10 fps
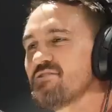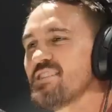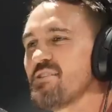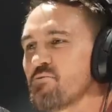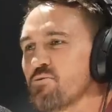I was
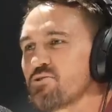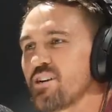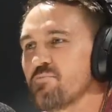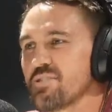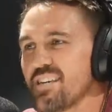there when
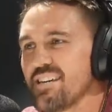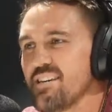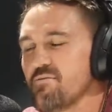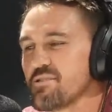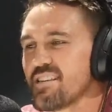Rustam was there.
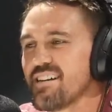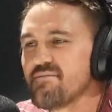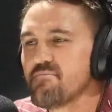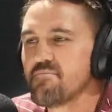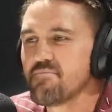He was
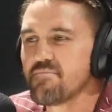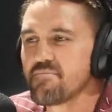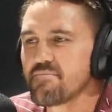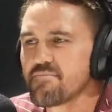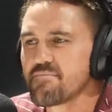um,
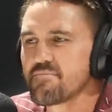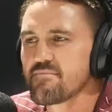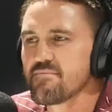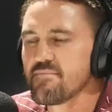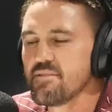
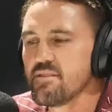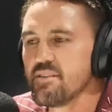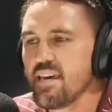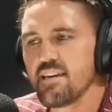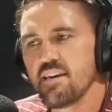
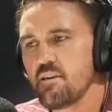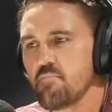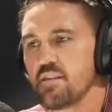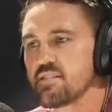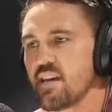yeah. It'd
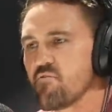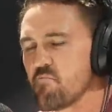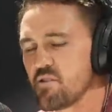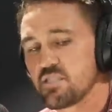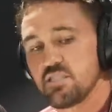be the same.
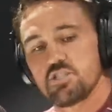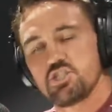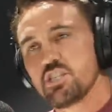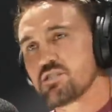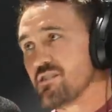Everyone would be like, oh
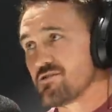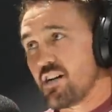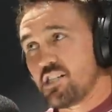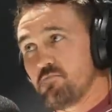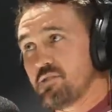shit, don't
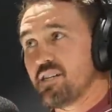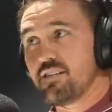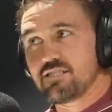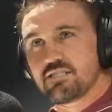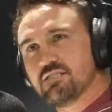touch me. You know,
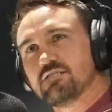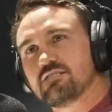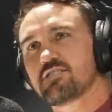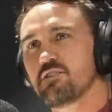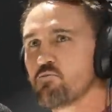like,
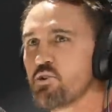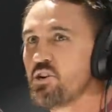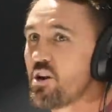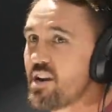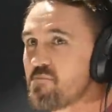Ugh. you would
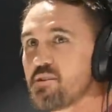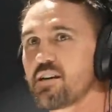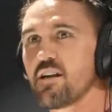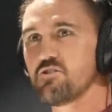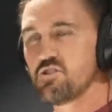not let him
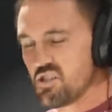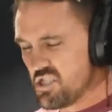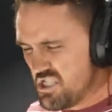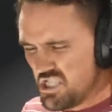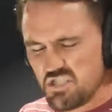get close to you because
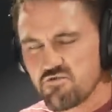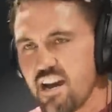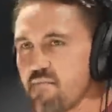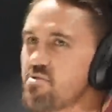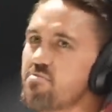he'd just
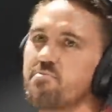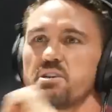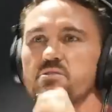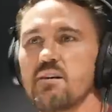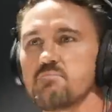grab you and
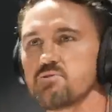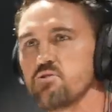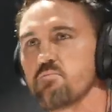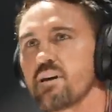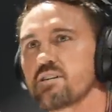pick you up and
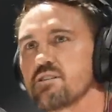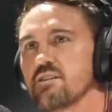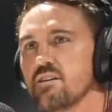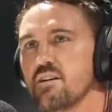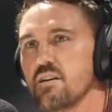suplex you.
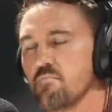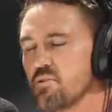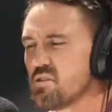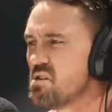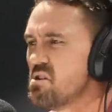
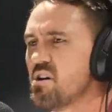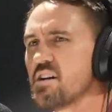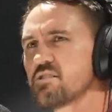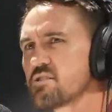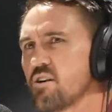But the
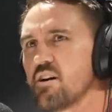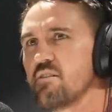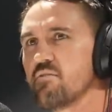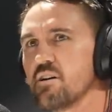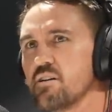nicest guy
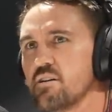ever.